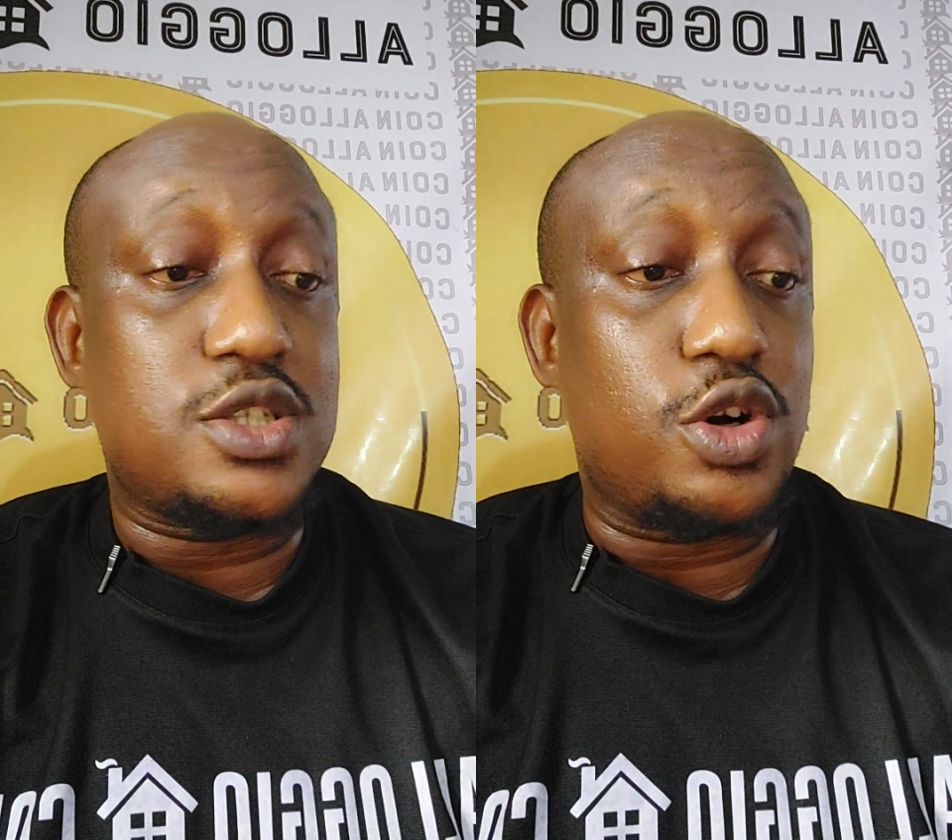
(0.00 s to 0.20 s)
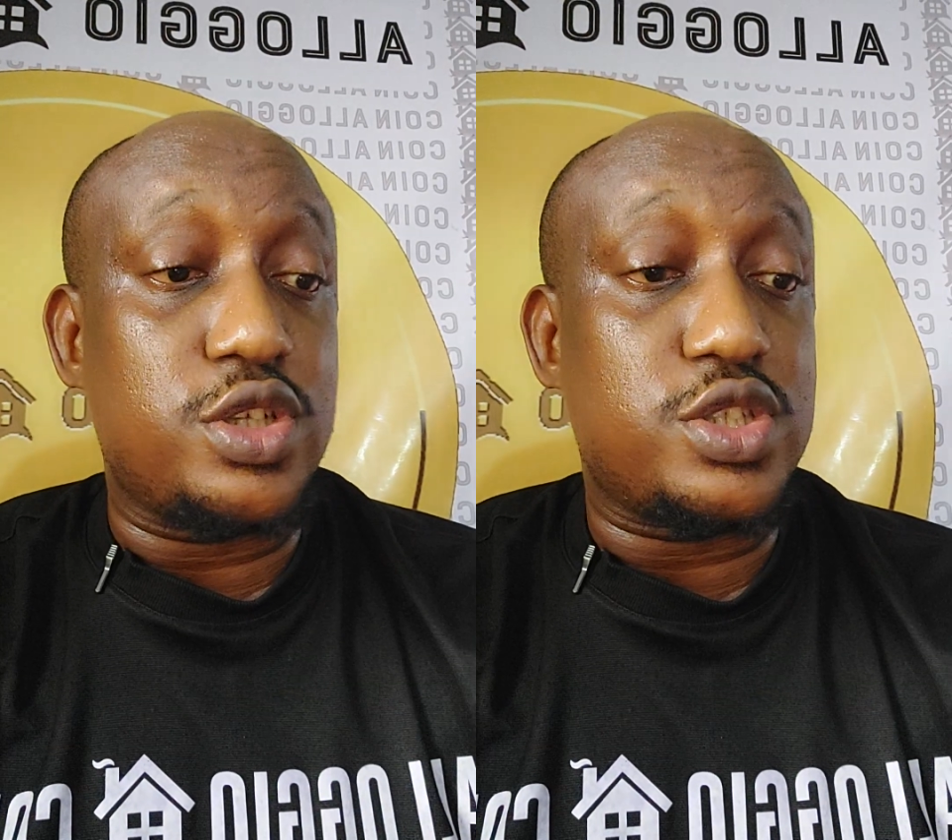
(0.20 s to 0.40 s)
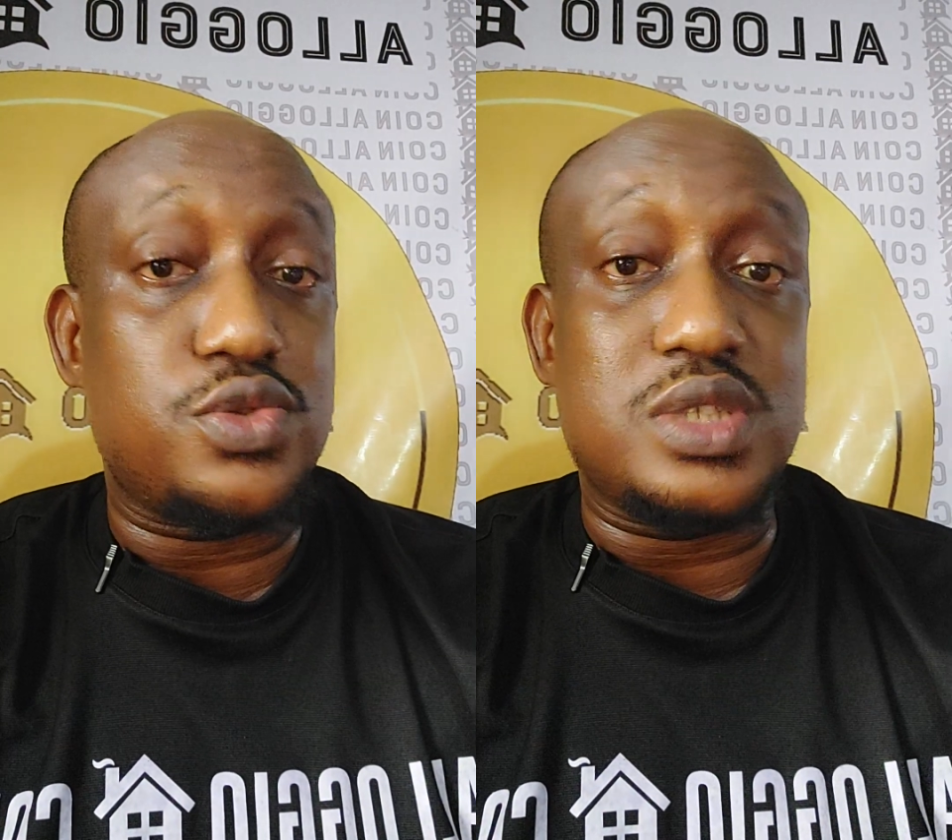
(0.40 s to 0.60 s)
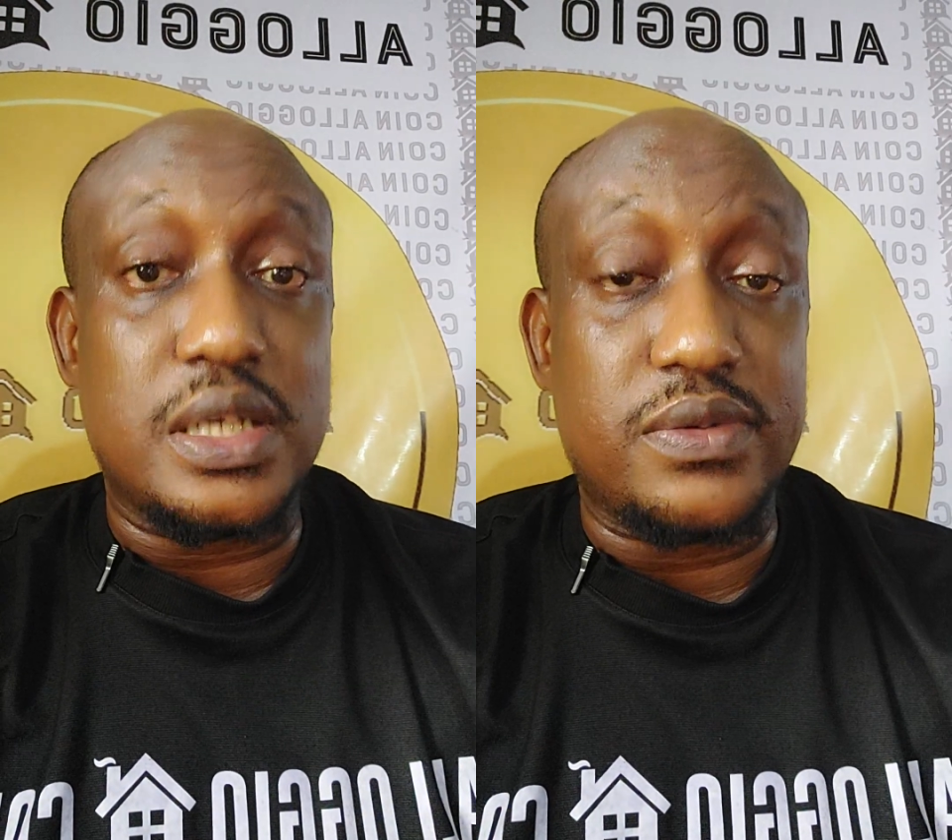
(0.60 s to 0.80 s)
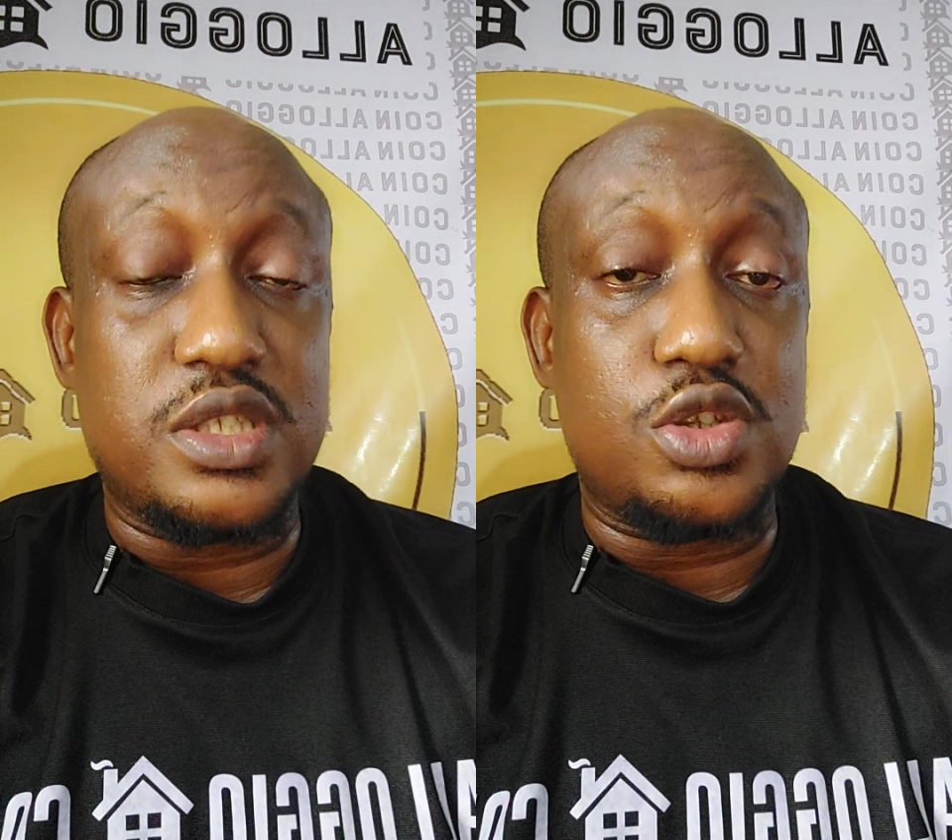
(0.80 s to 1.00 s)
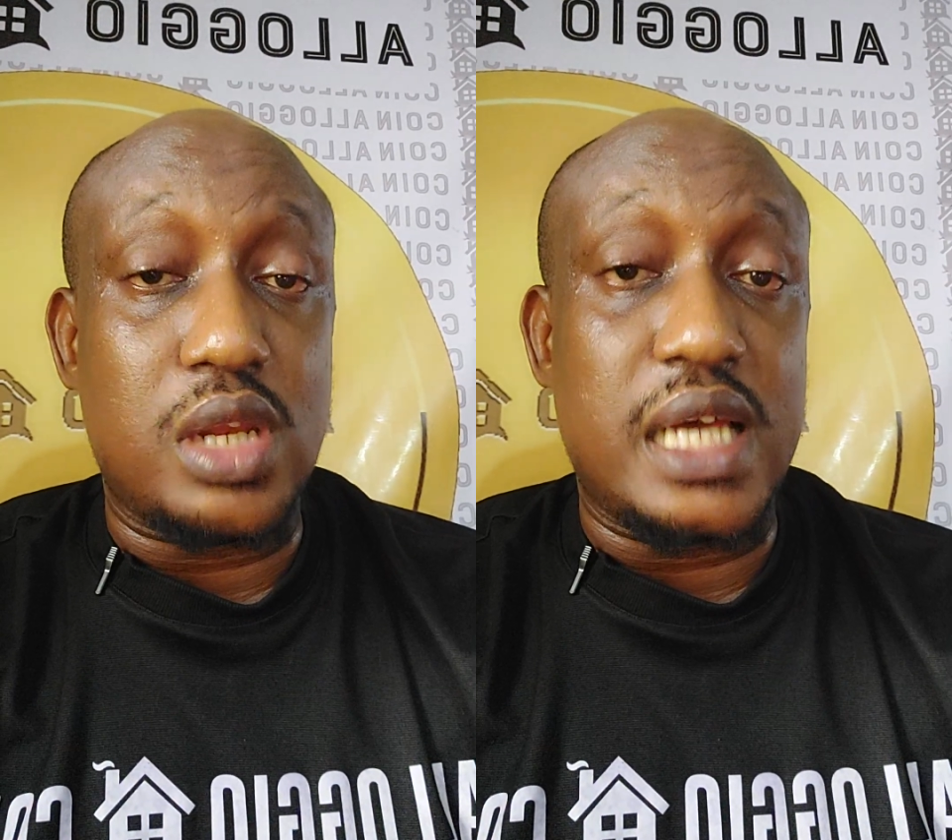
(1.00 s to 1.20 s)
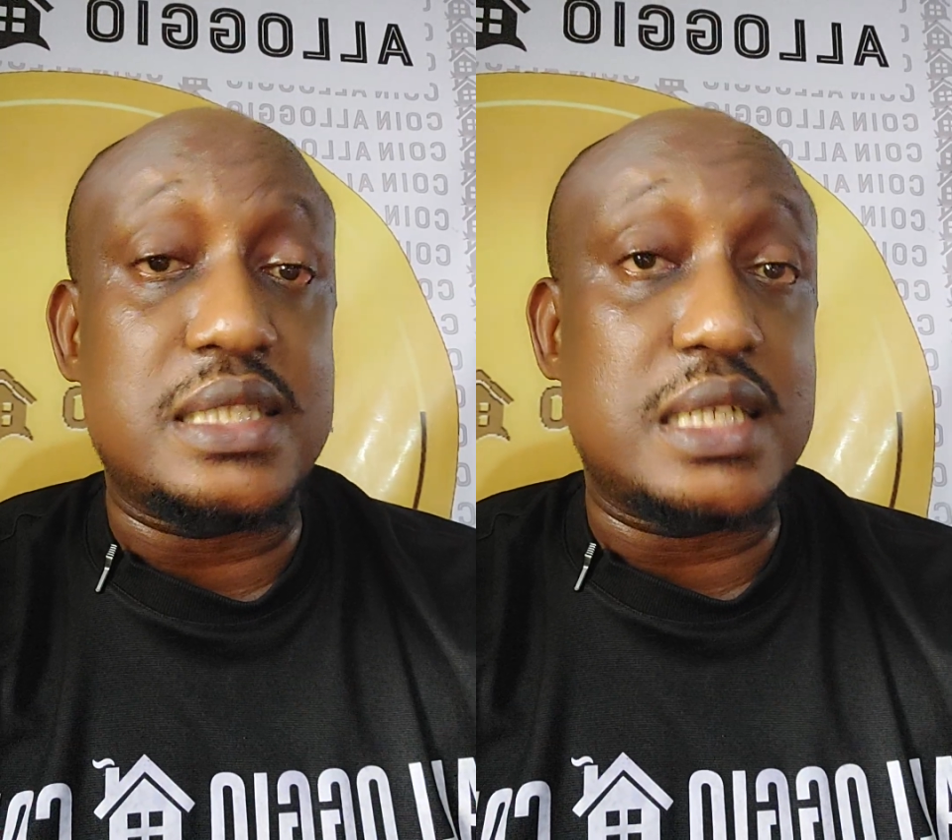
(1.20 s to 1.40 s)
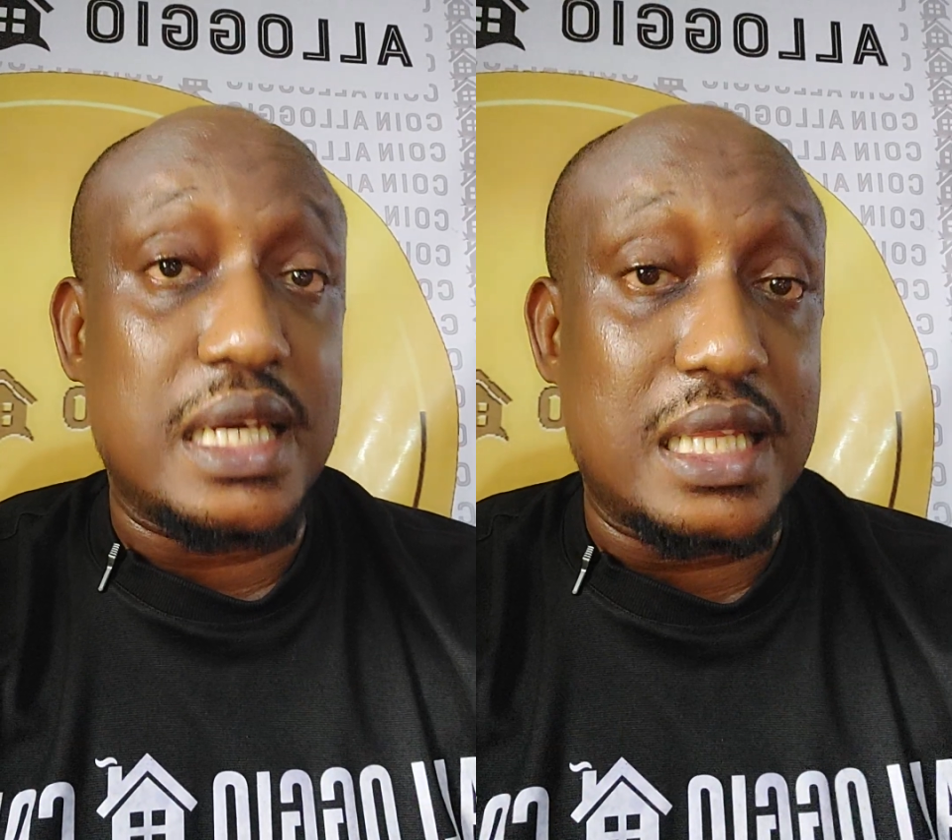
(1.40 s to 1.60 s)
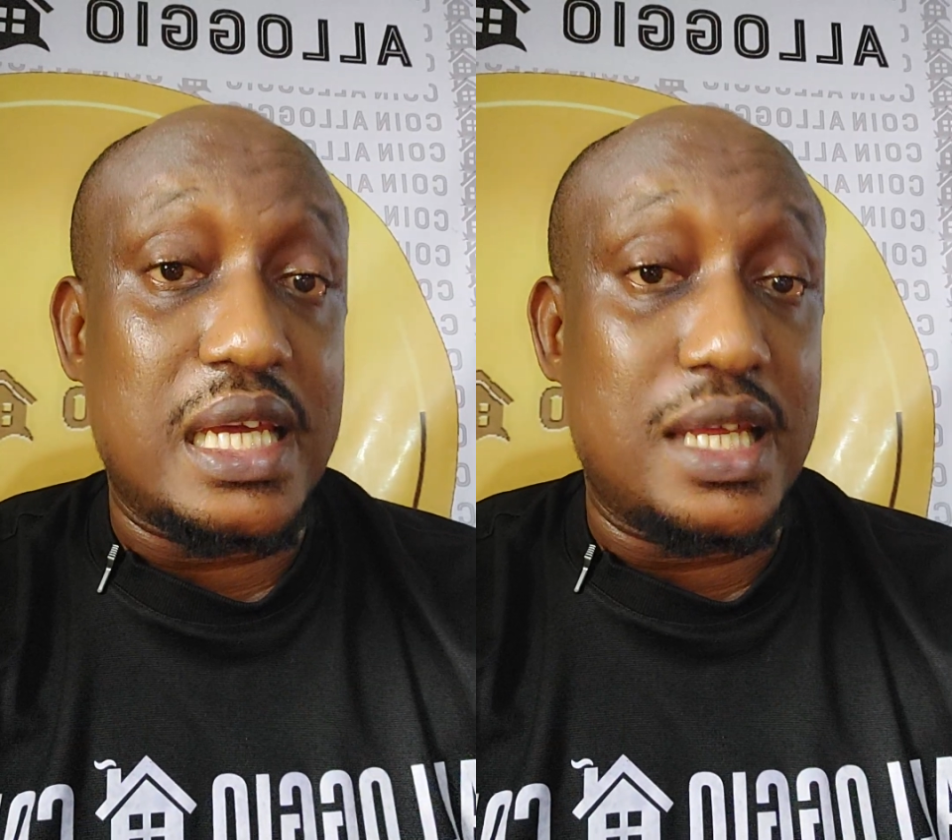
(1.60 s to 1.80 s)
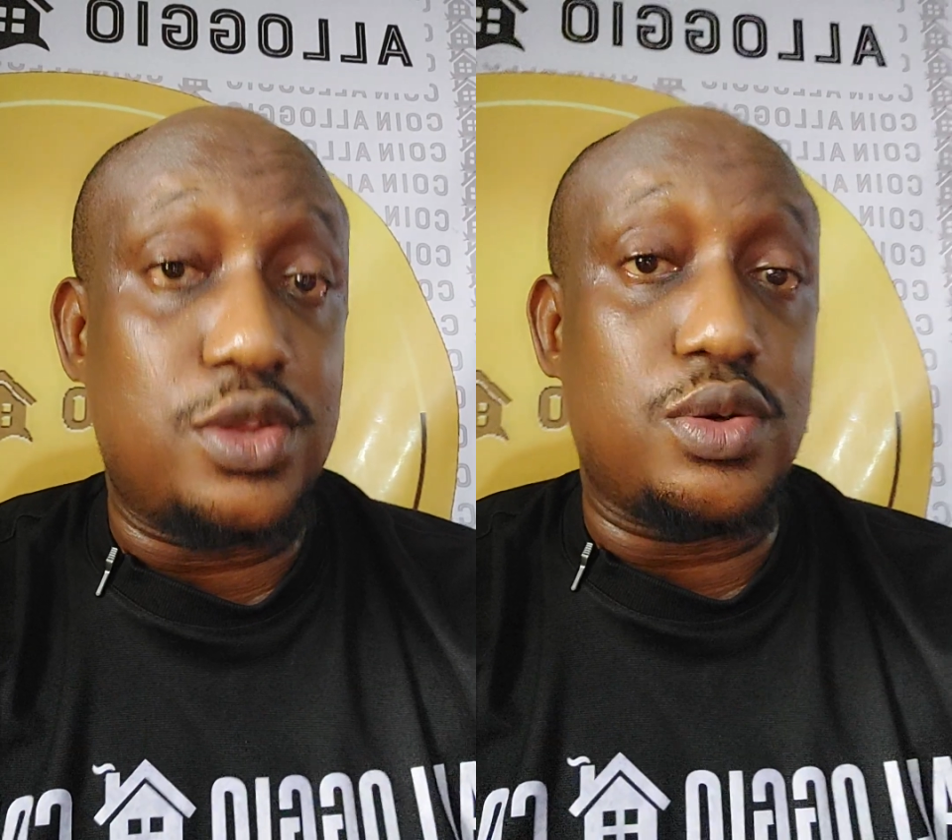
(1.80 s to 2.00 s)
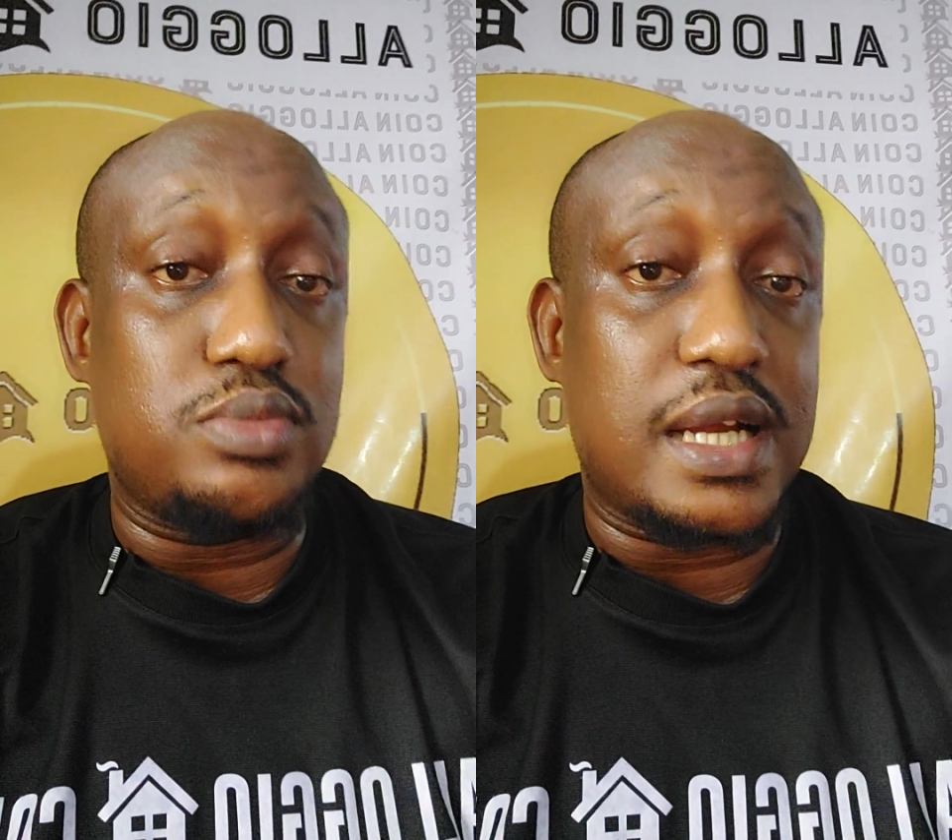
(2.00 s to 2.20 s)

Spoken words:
cost you $70 in Ethereum